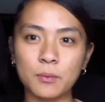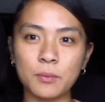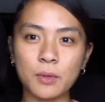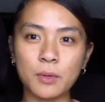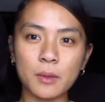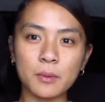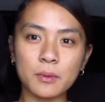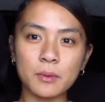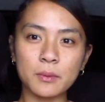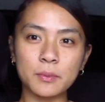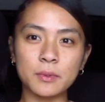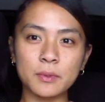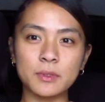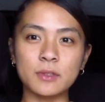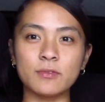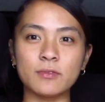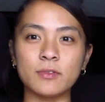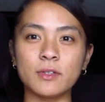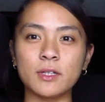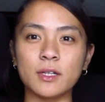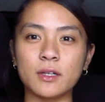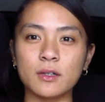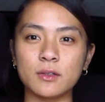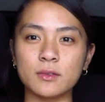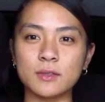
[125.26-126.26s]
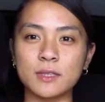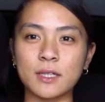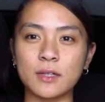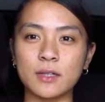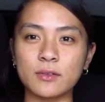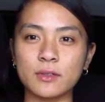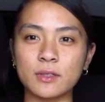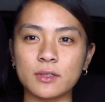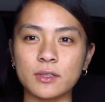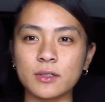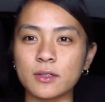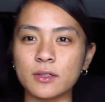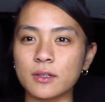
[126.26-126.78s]
probably put the video down
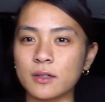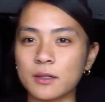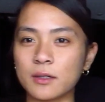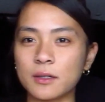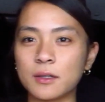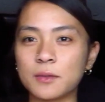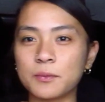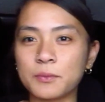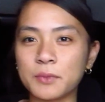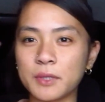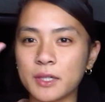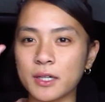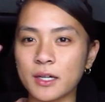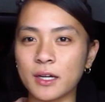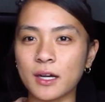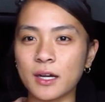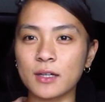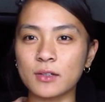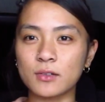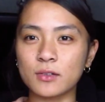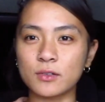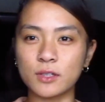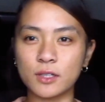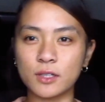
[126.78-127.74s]
here or up here. I don't